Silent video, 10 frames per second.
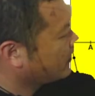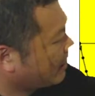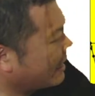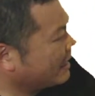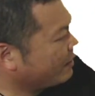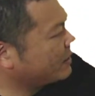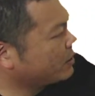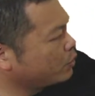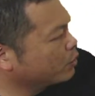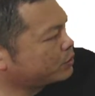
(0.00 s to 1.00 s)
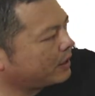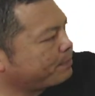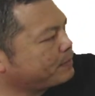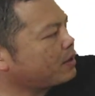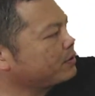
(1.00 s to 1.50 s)
and even the nodes
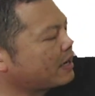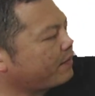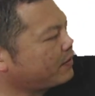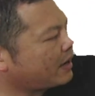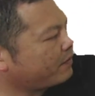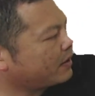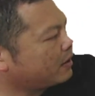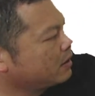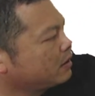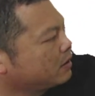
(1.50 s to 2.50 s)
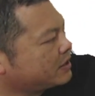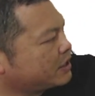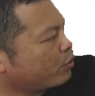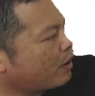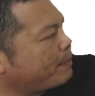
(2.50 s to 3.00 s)
themselves have a
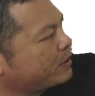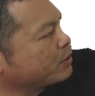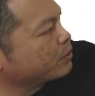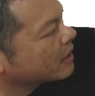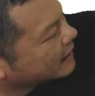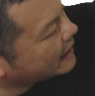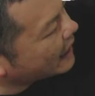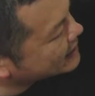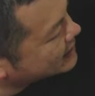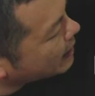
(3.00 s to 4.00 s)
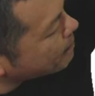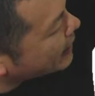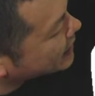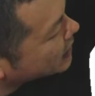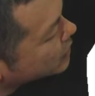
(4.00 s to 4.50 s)
zero amplitude. There are some
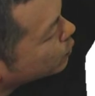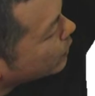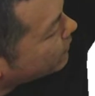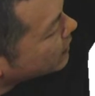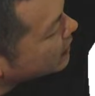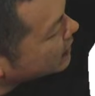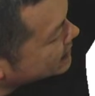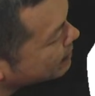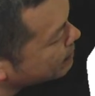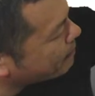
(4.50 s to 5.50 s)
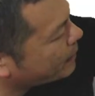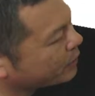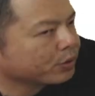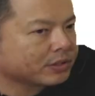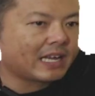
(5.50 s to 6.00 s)
particles with some
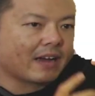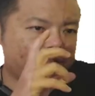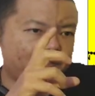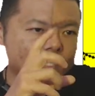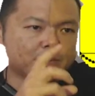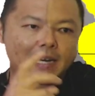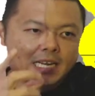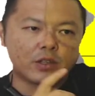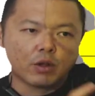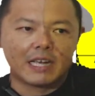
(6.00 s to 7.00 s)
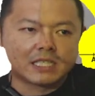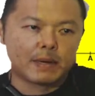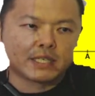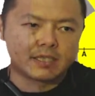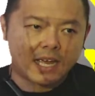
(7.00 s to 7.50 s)
amplitudes, they are fixed, but they are not as
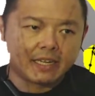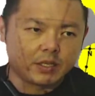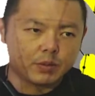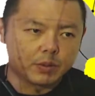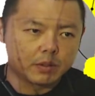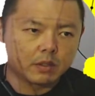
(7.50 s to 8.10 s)
much as the antinode.